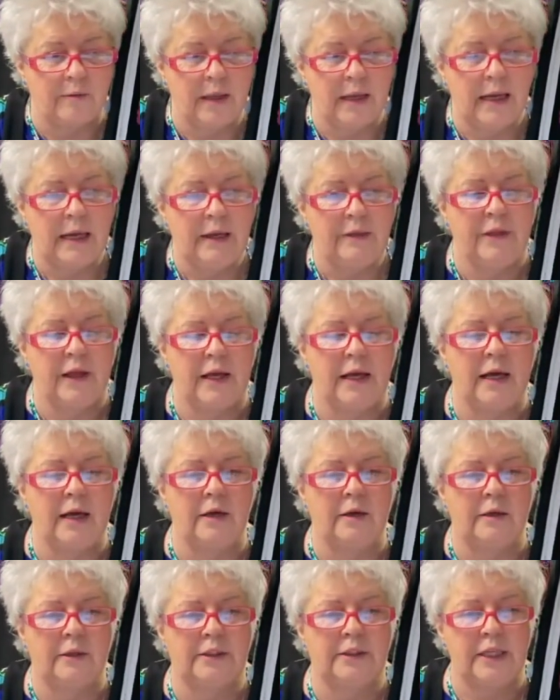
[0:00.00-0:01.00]
The
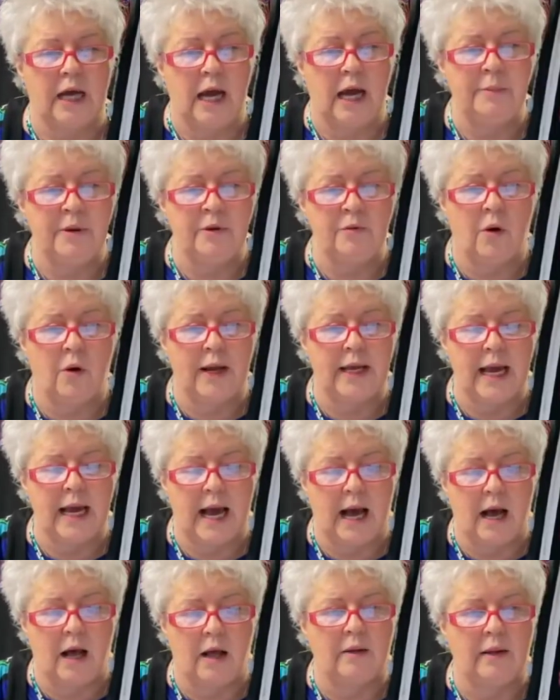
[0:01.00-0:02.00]
Diamond
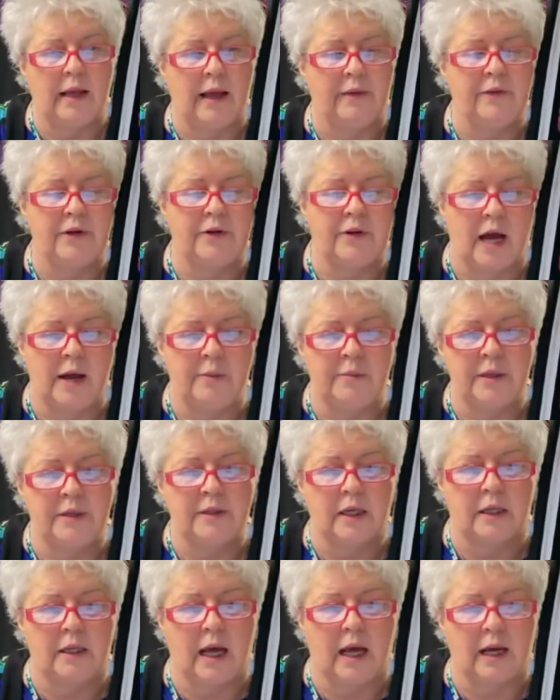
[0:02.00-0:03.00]
Royale and the Diamond
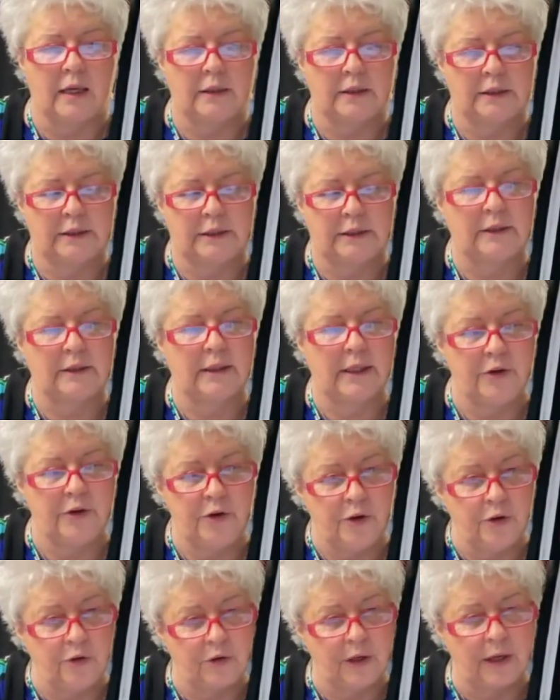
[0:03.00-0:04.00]
Deluxe can
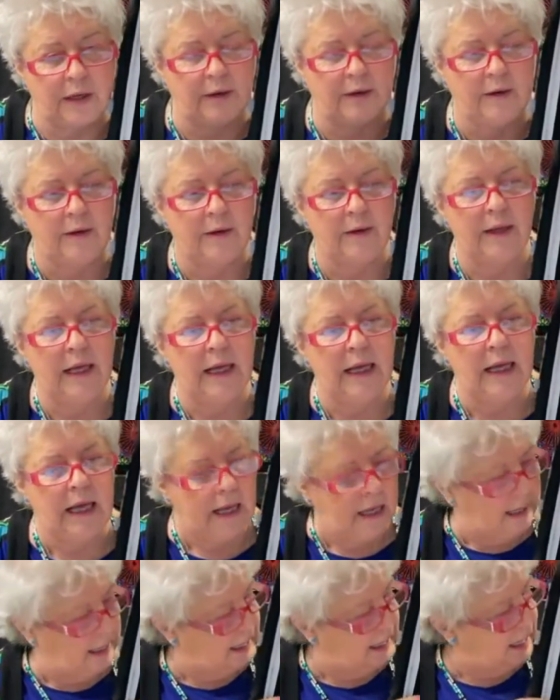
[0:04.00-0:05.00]
use it
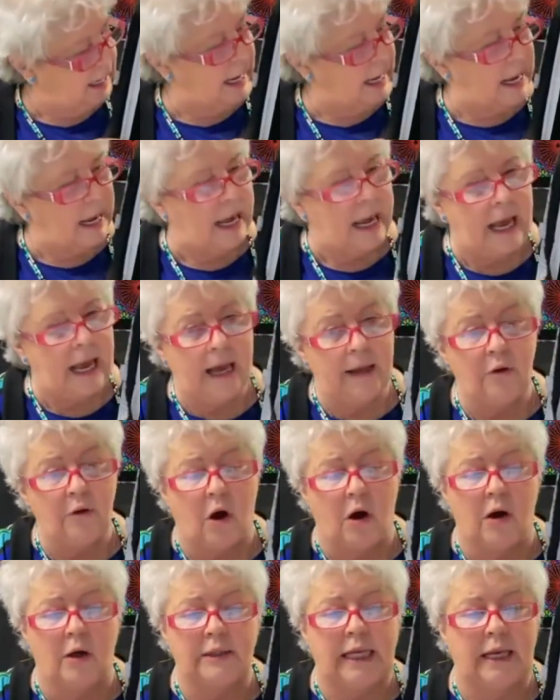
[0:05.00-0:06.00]
and
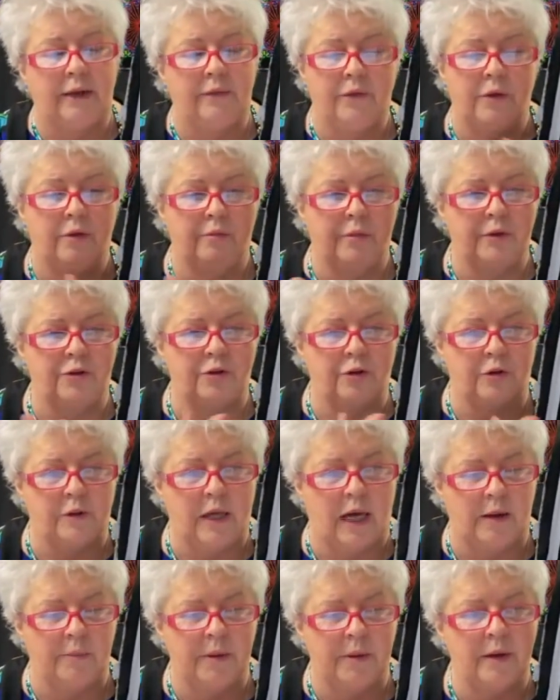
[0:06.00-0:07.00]
all and the original
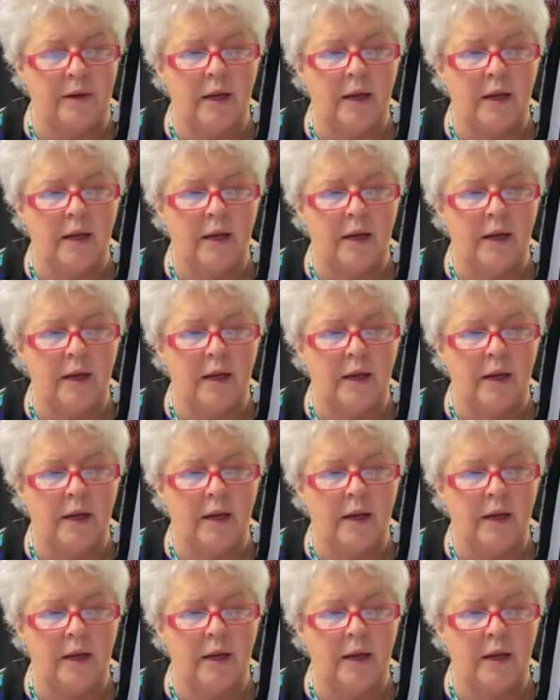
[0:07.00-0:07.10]
diamond